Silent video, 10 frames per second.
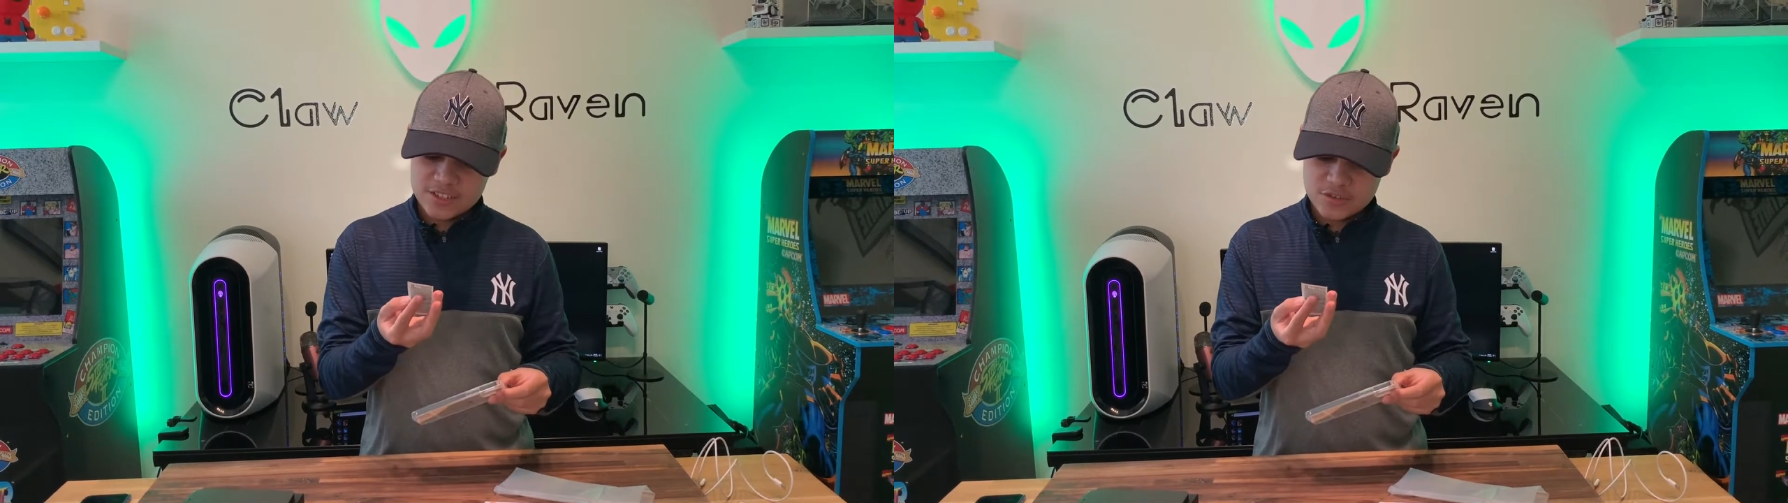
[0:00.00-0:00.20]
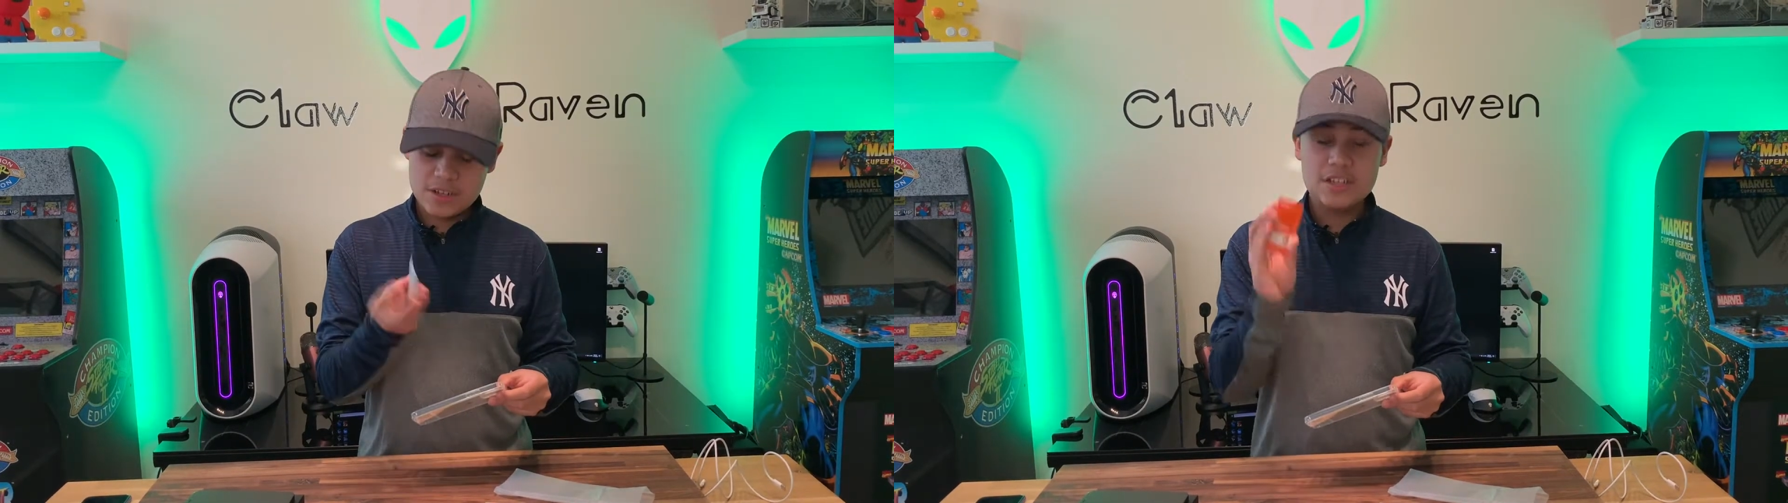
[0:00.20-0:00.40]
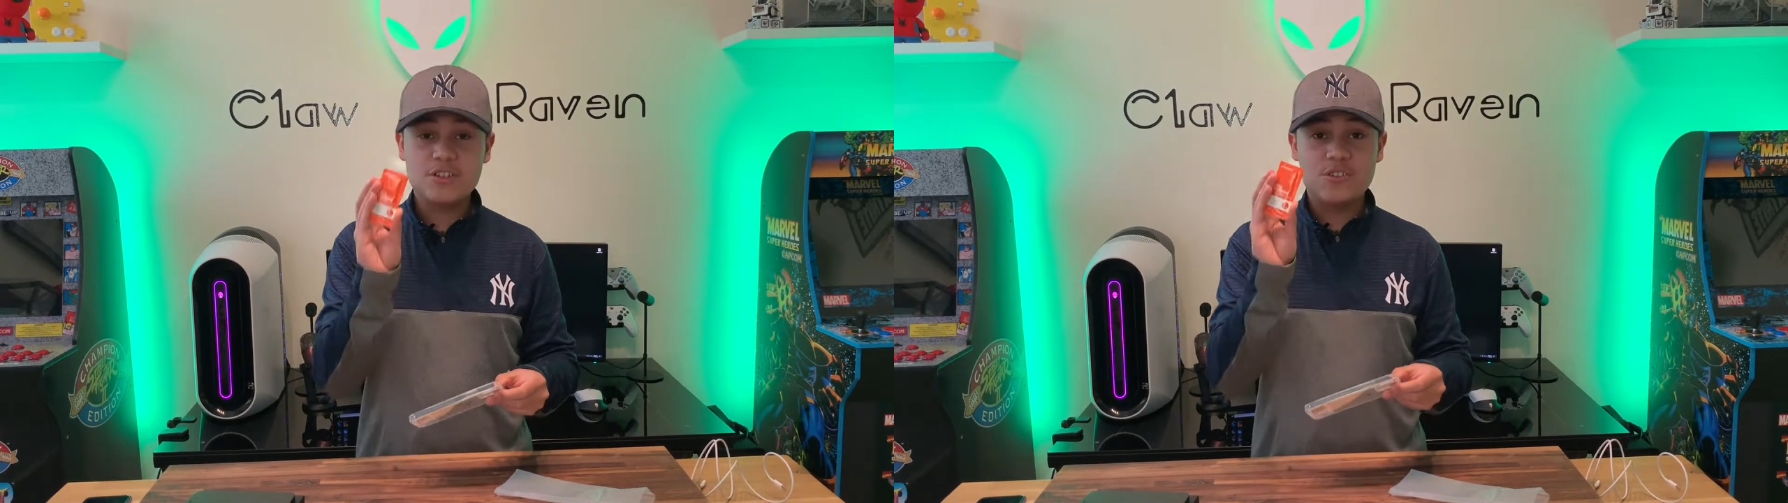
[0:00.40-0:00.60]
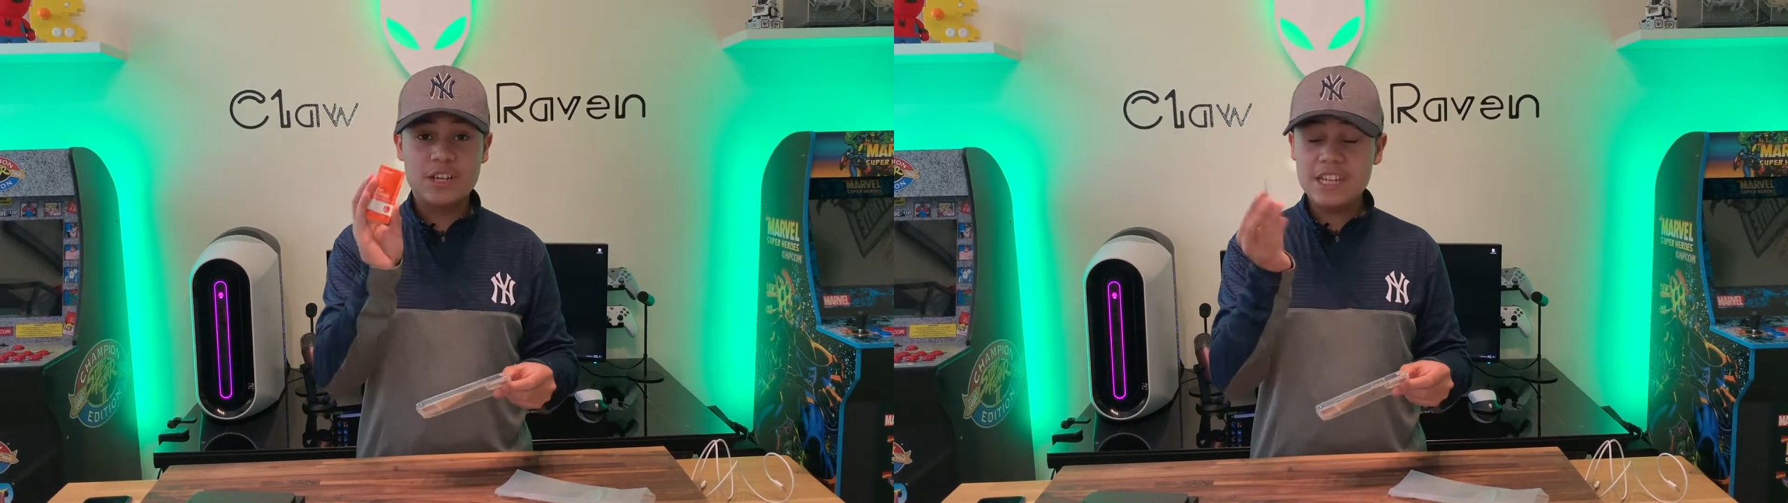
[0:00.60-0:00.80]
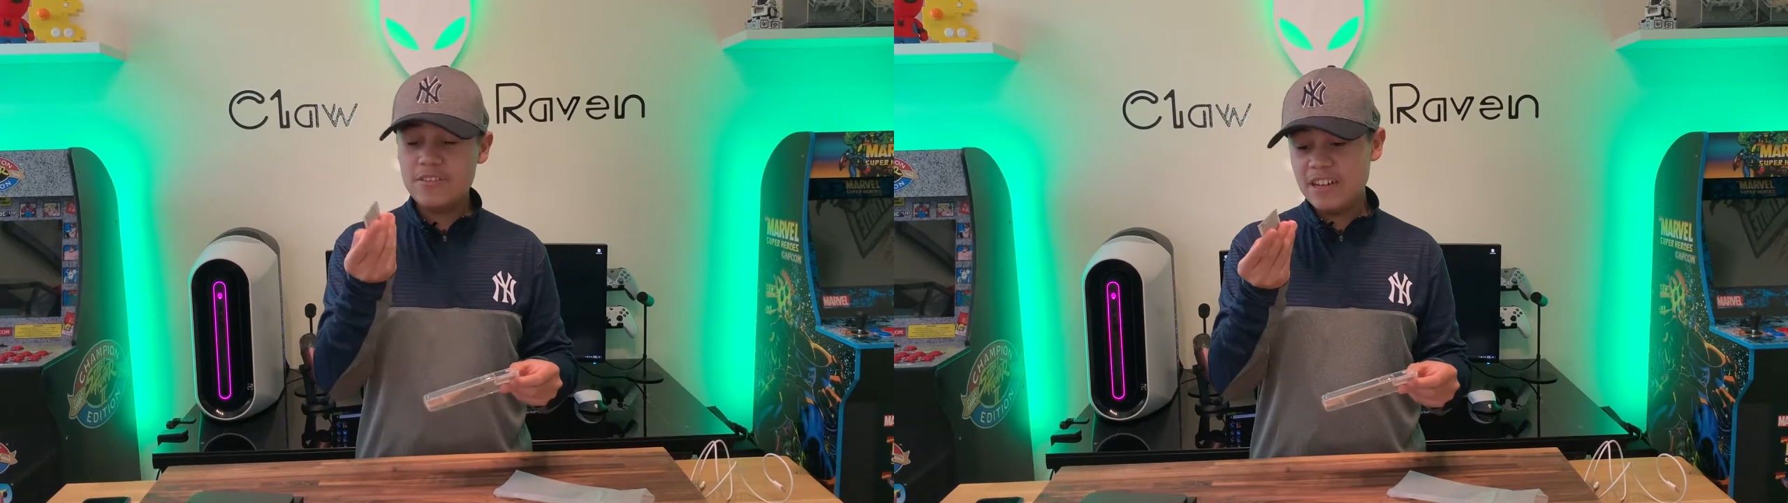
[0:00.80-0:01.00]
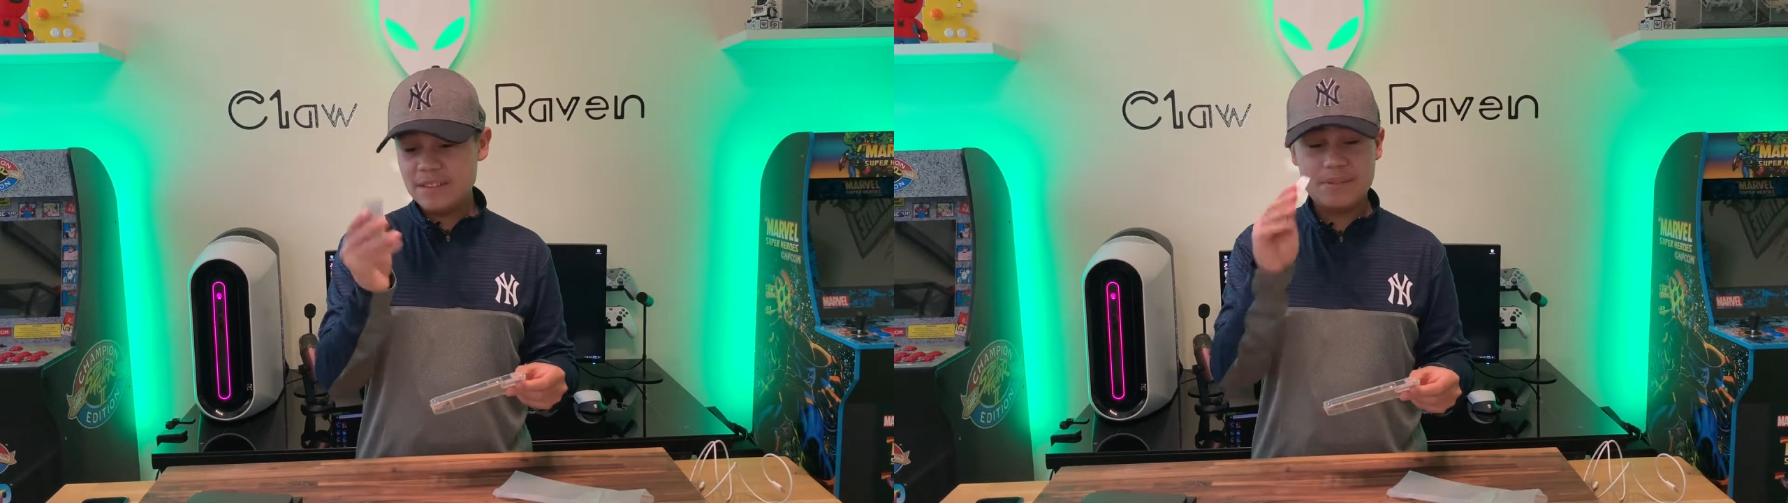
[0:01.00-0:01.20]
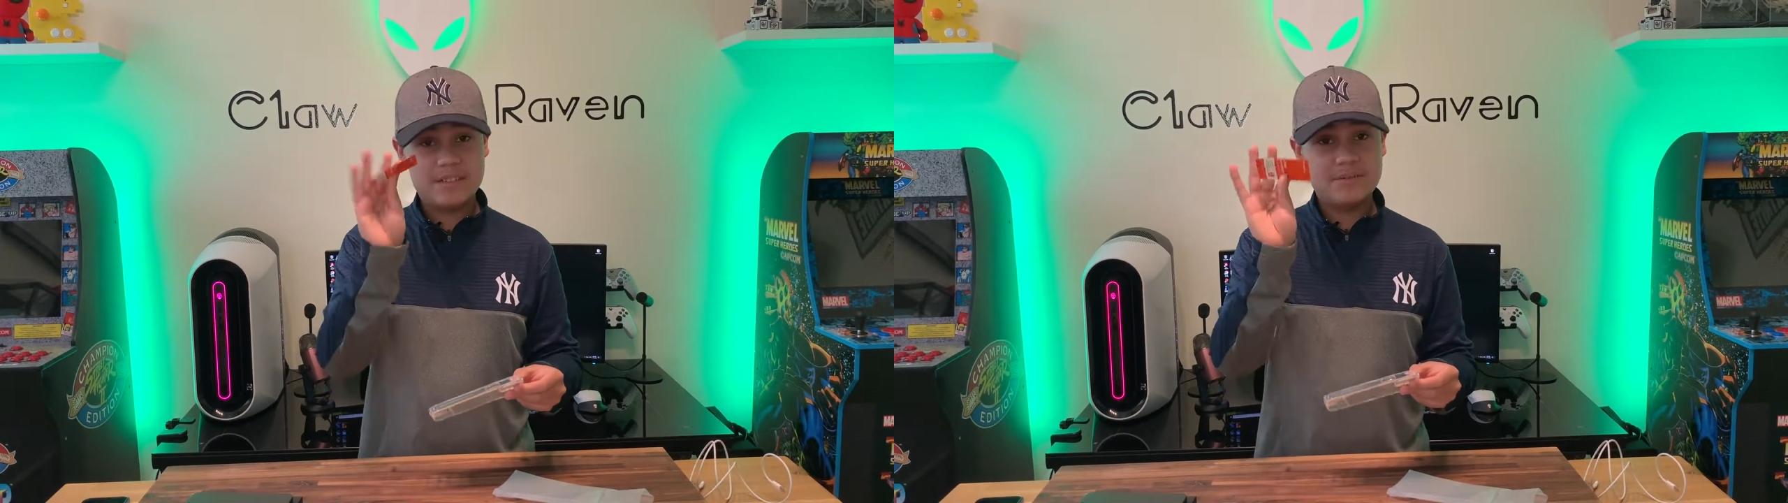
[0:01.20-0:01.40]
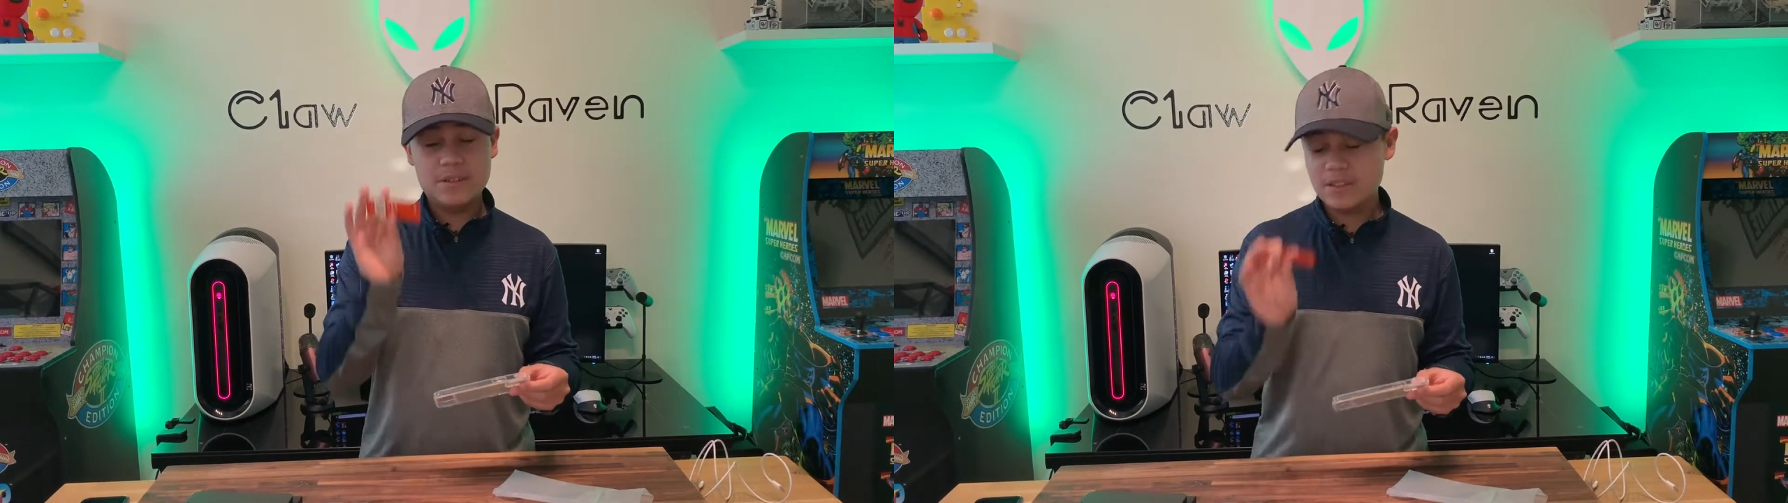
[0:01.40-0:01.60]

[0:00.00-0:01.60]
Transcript: screen cleaning wipe. That's very